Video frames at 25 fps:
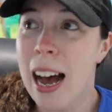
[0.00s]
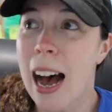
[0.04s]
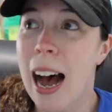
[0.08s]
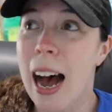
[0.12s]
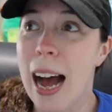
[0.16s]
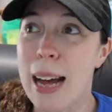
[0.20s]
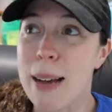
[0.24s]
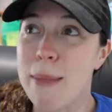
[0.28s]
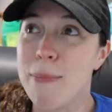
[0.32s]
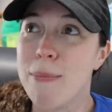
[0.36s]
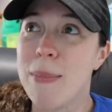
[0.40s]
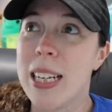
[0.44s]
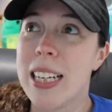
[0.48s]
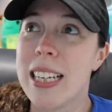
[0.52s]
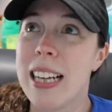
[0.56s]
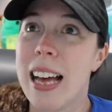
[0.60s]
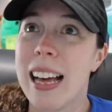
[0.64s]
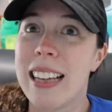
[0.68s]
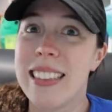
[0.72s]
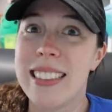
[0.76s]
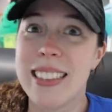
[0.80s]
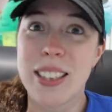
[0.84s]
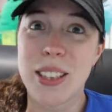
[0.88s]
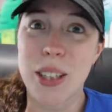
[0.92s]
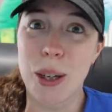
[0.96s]
I'm
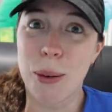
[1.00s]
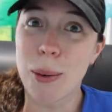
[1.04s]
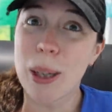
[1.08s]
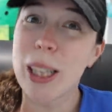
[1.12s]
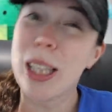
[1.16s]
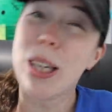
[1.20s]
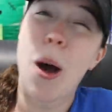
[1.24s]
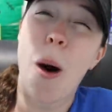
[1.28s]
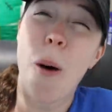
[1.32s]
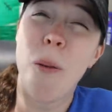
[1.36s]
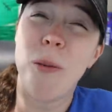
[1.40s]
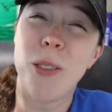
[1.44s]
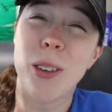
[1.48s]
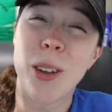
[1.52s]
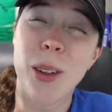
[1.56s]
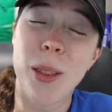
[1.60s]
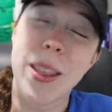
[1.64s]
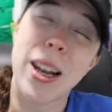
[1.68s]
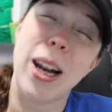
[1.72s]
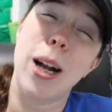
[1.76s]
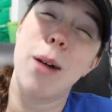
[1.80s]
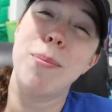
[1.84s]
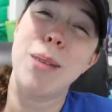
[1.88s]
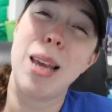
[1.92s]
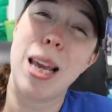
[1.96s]
still really hopeful
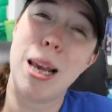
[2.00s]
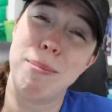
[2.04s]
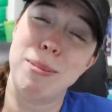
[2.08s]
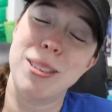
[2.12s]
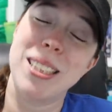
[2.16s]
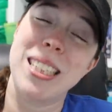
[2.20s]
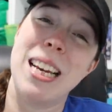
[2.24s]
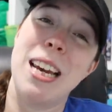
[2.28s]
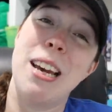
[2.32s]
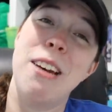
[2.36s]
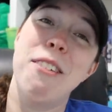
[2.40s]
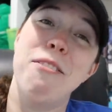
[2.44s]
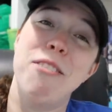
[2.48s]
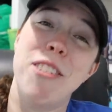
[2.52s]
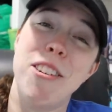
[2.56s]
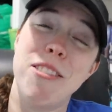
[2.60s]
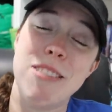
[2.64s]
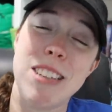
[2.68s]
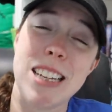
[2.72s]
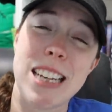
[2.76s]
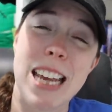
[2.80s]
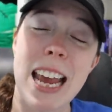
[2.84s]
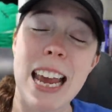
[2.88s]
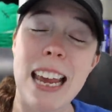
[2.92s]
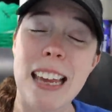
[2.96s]
that I'll be able to hit
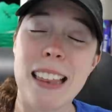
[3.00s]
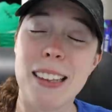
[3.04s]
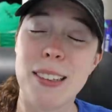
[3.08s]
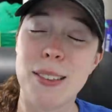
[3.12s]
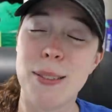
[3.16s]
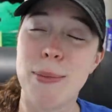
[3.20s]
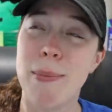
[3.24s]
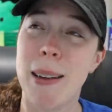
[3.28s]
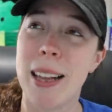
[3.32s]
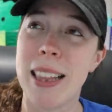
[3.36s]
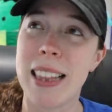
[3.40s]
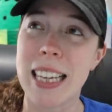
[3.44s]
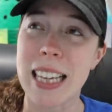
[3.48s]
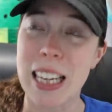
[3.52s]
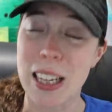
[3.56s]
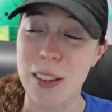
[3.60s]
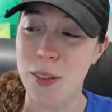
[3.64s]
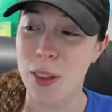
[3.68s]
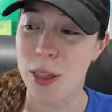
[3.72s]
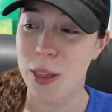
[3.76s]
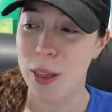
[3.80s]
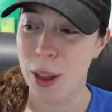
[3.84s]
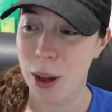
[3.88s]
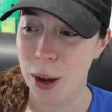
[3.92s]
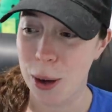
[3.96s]
50K this month,
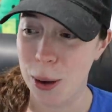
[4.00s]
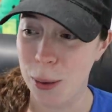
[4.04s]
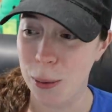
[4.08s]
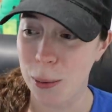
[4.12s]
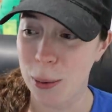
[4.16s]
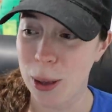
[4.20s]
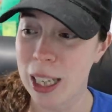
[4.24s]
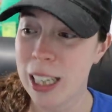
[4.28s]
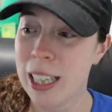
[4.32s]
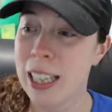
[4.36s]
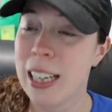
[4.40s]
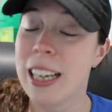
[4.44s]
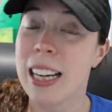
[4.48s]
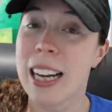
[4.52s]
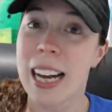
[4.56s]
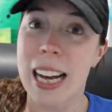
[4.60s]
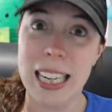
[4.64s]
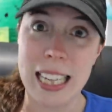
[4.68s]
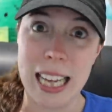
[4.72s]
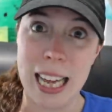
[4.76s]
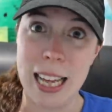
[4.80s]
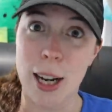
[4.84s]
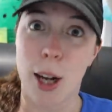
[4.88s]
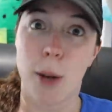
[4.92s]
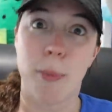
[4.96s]
even though,
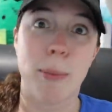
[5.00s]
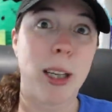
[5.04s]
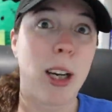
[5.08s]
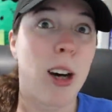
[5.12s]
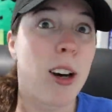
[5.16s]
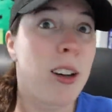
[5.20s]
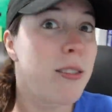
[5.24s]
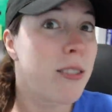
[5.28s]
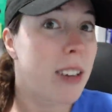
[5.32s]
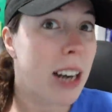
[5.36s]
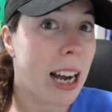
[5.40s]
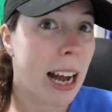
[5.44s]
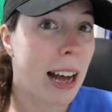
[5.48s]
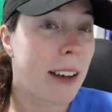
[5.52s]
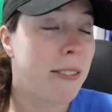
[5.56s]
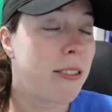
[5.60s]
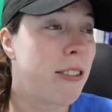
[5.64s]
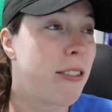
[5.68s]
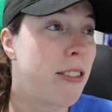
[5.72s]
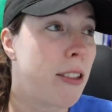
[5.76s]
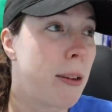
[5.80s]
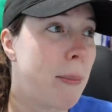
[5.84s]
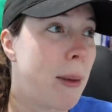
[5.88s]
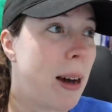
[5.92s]
again, I'll be gone for half of the